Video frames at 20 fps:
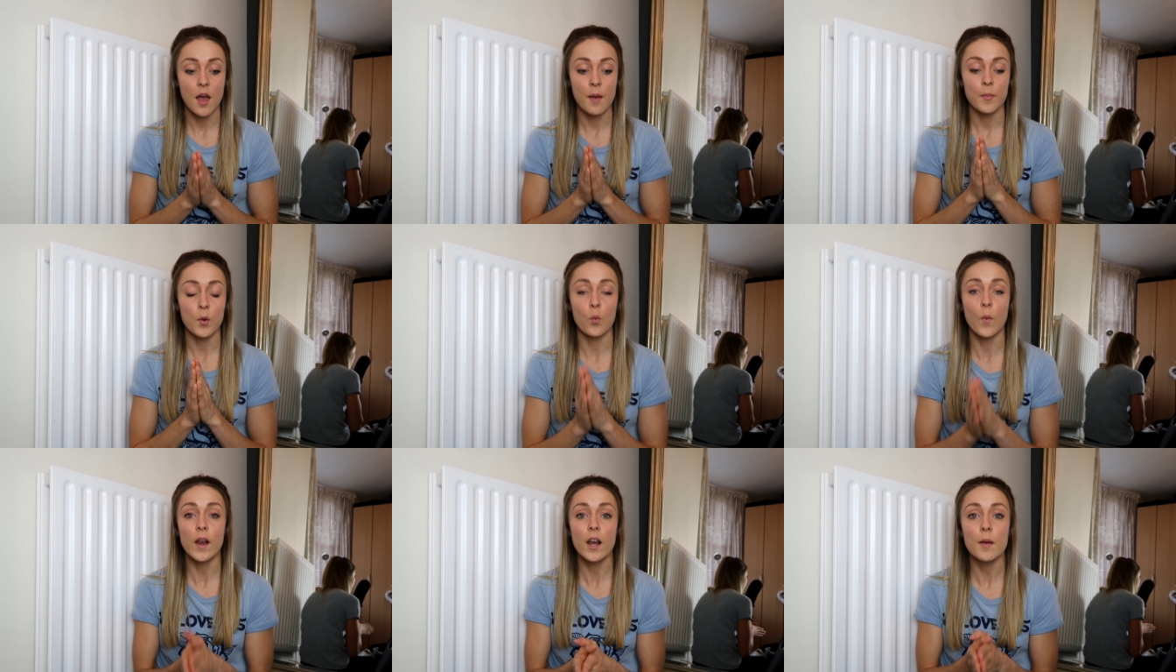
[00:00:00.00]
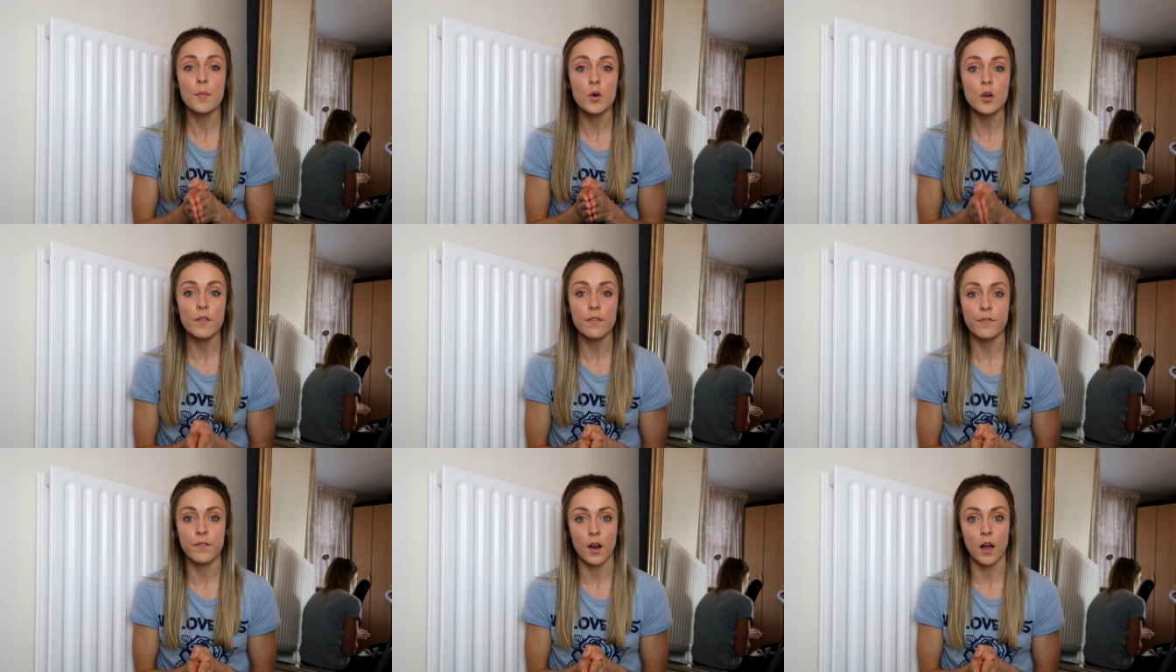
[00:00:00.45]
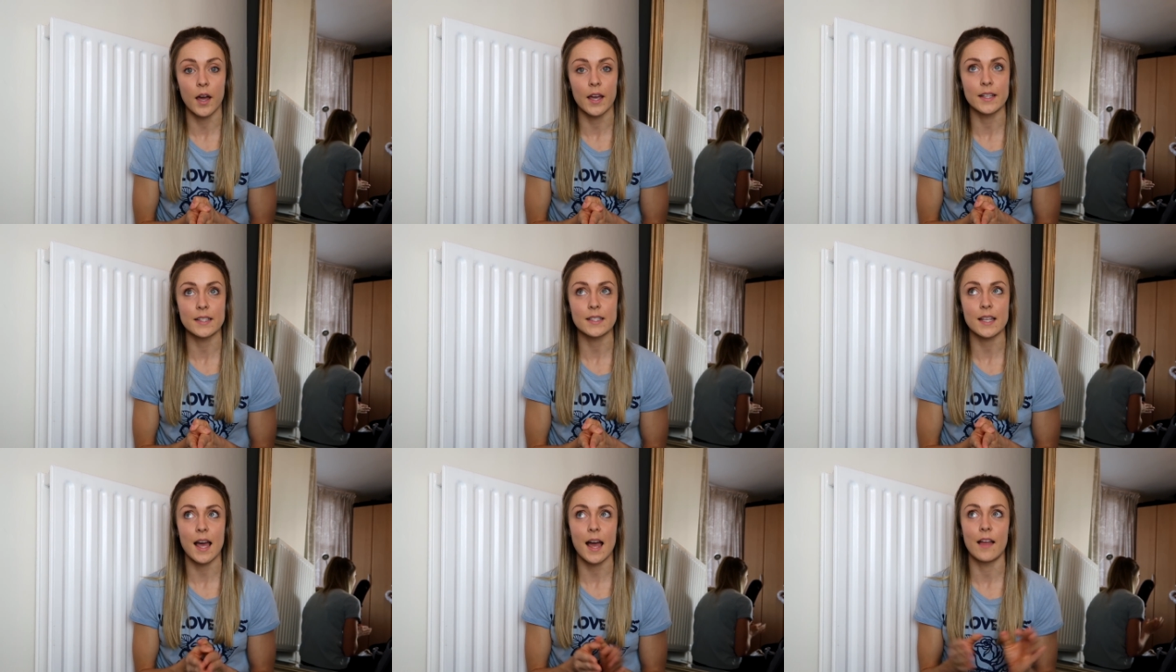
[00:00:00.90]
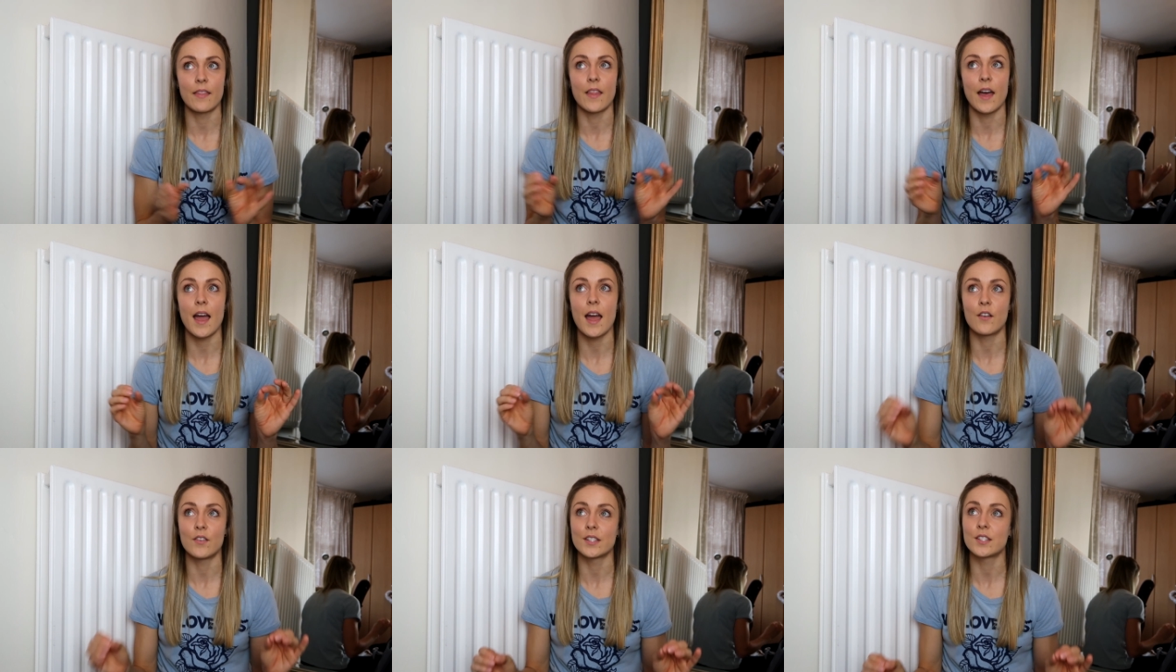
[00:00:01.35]
but when I'm on a flight and
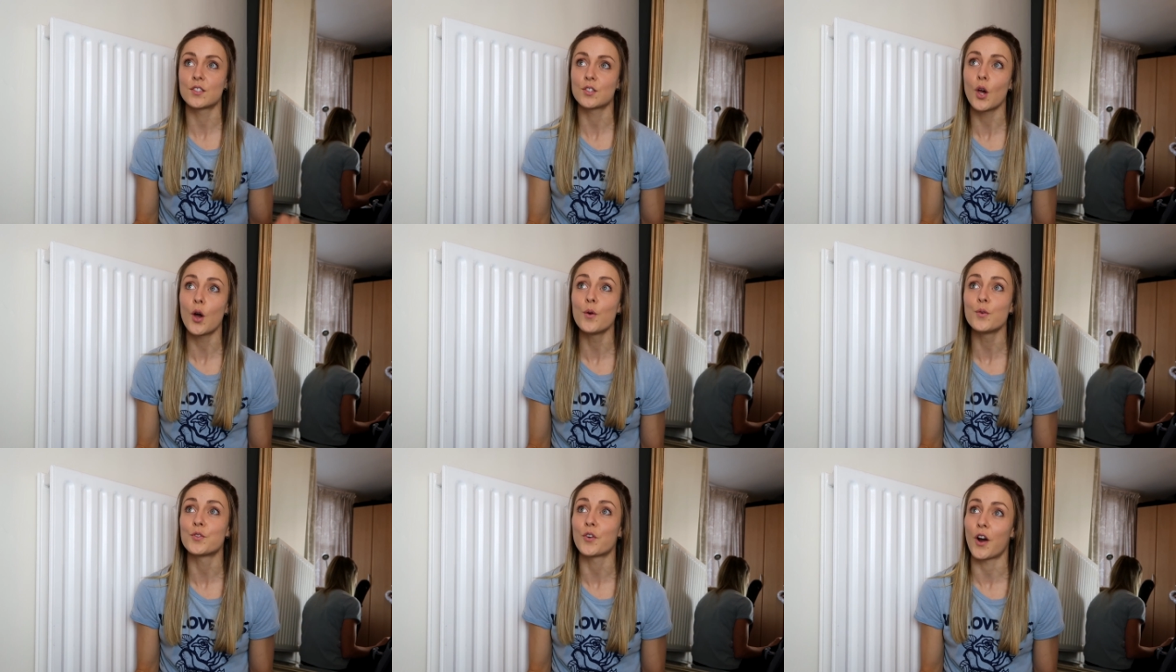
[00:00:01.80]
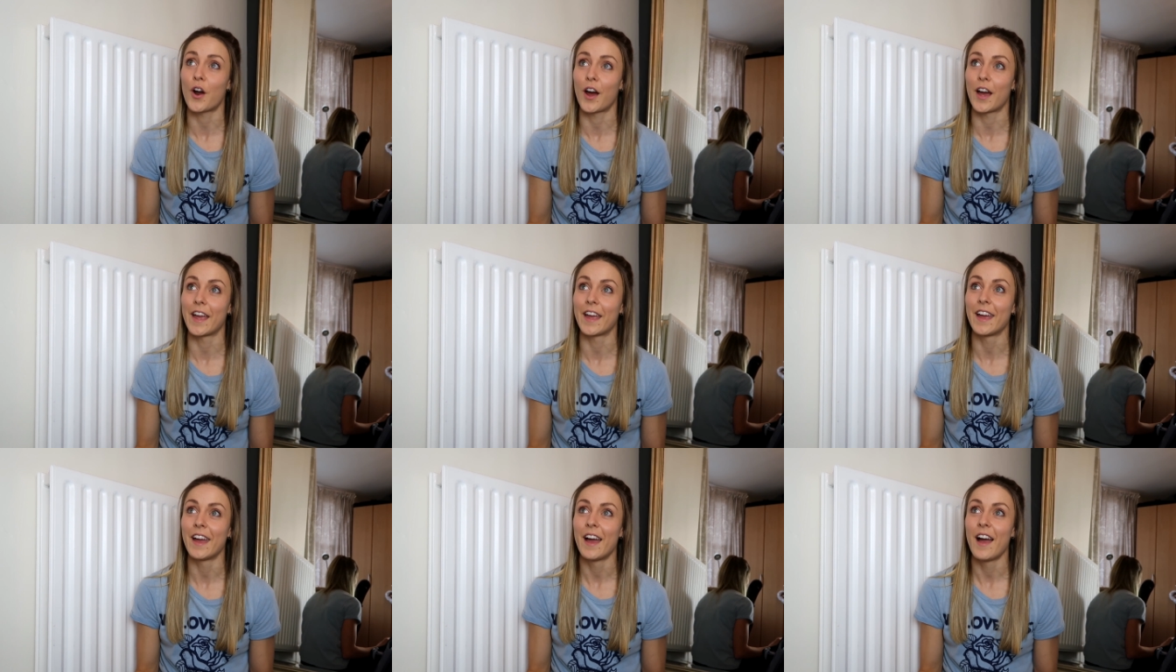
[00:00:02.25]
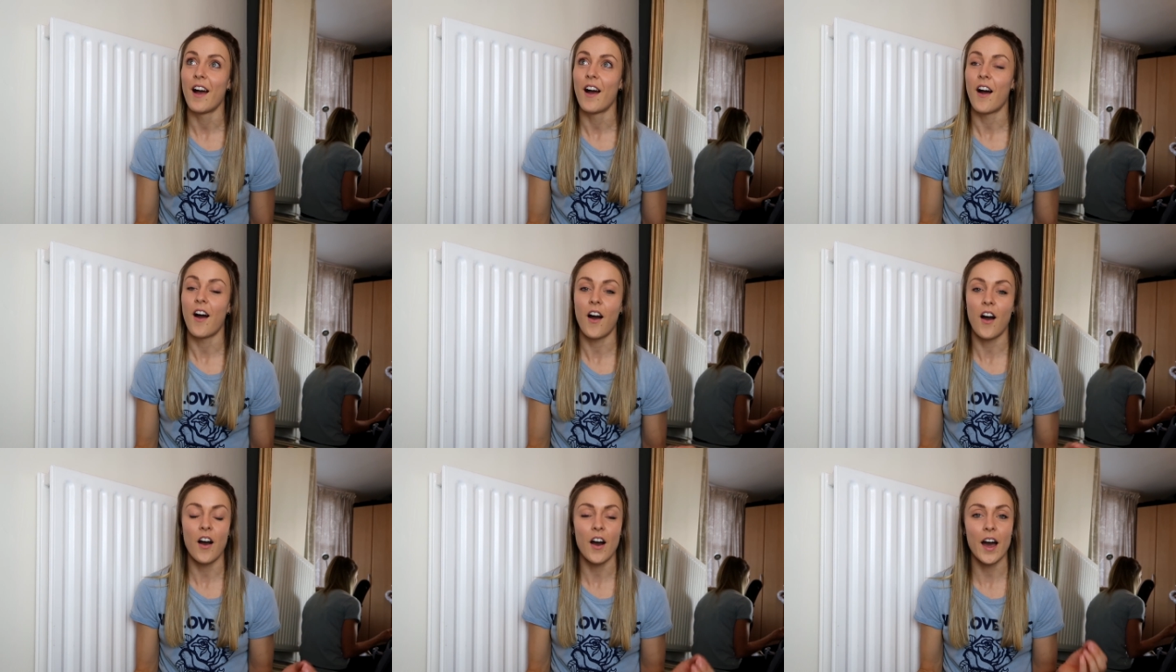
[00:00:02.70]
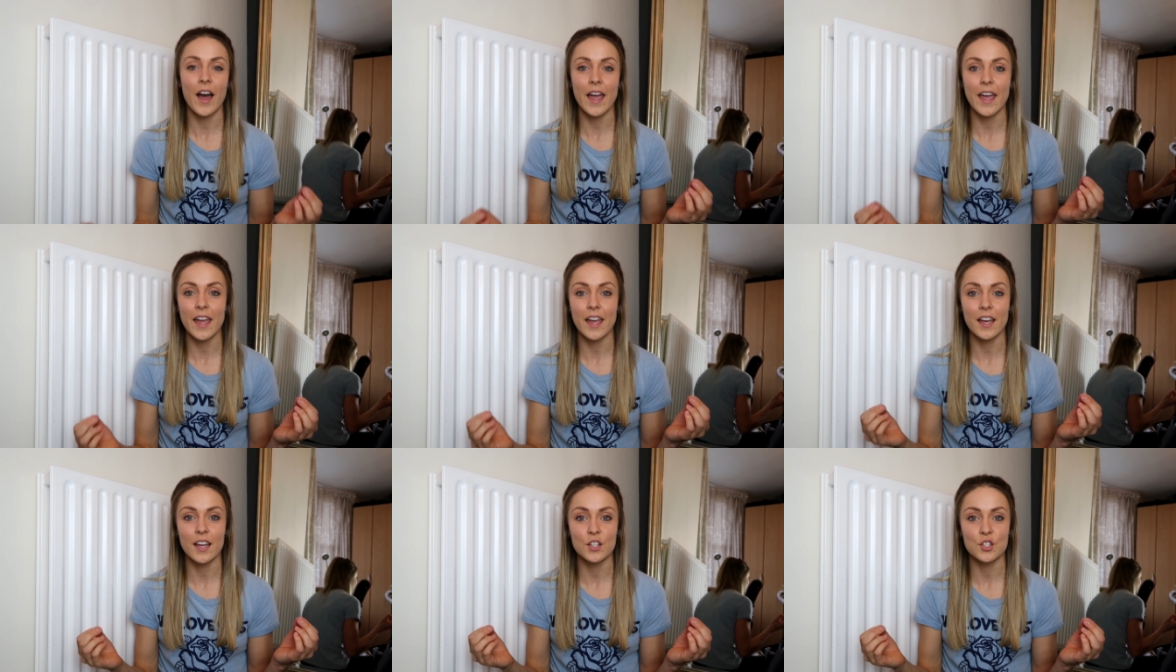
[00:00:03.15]
the air is so dry,
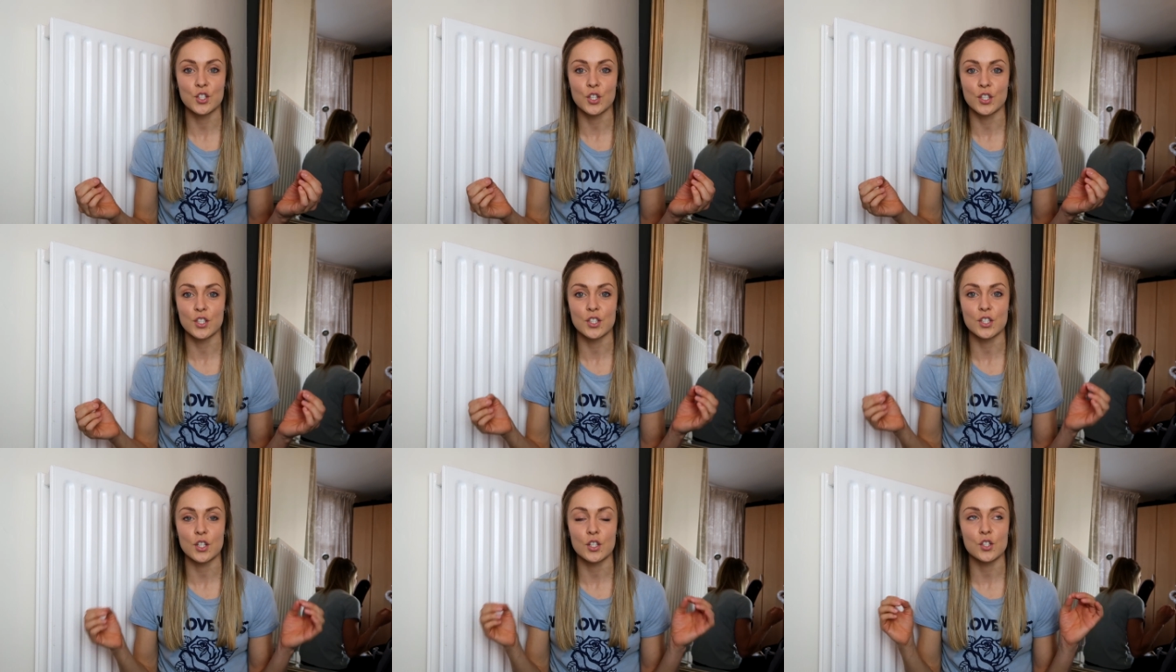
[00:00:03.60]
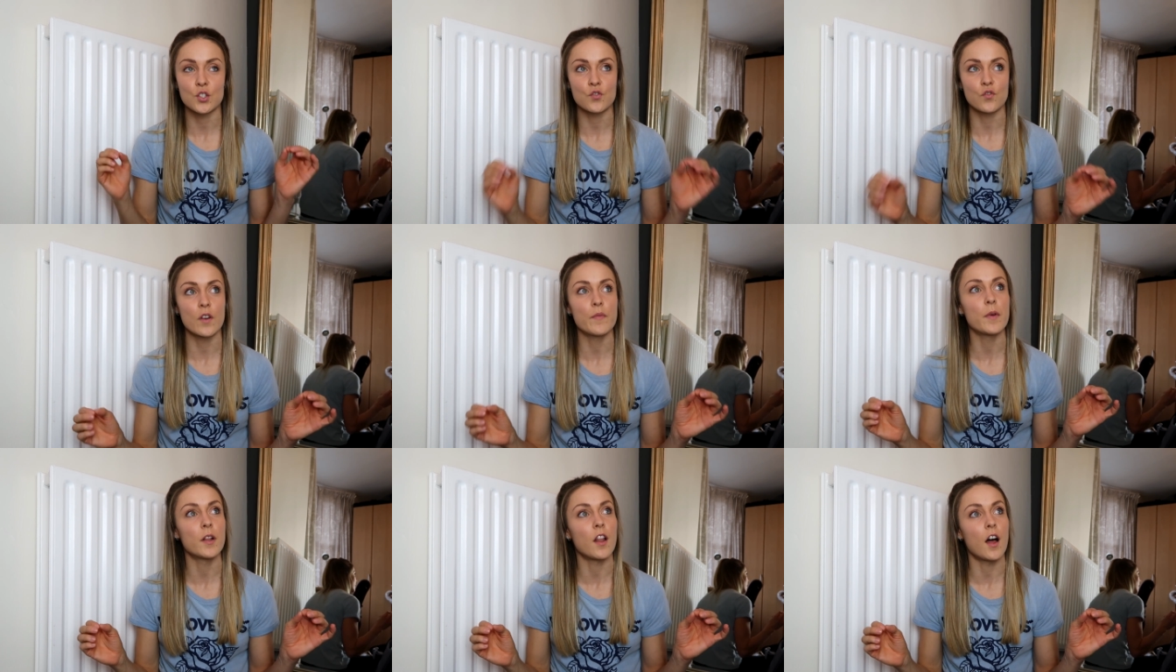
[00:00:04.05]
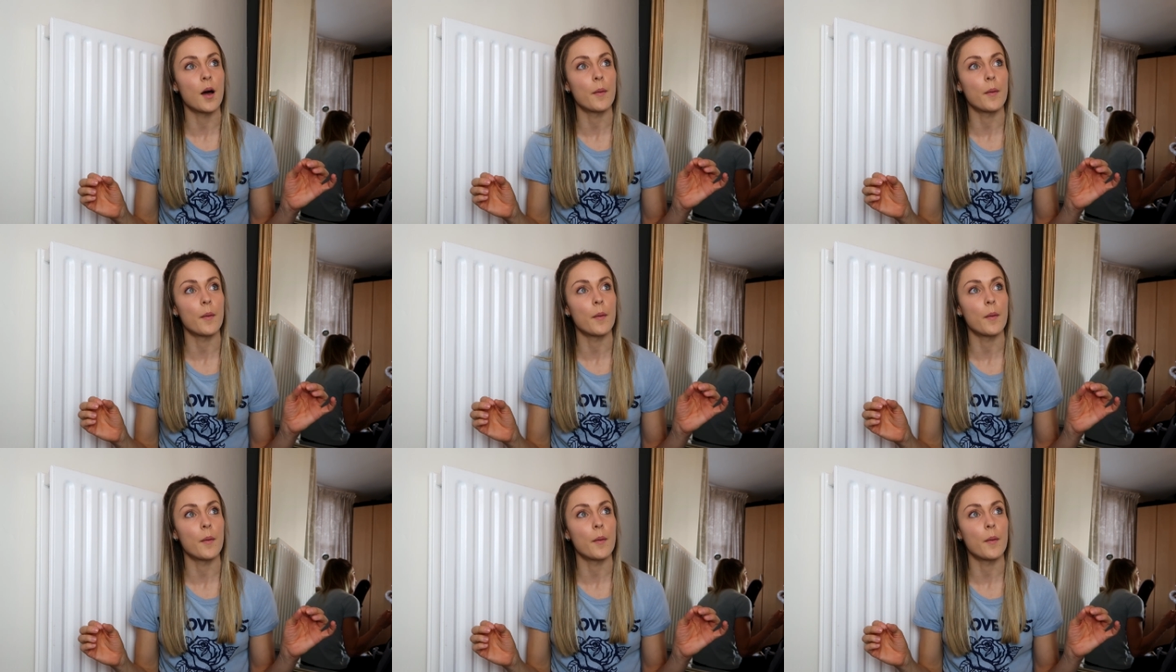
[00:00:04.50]
I just shrivel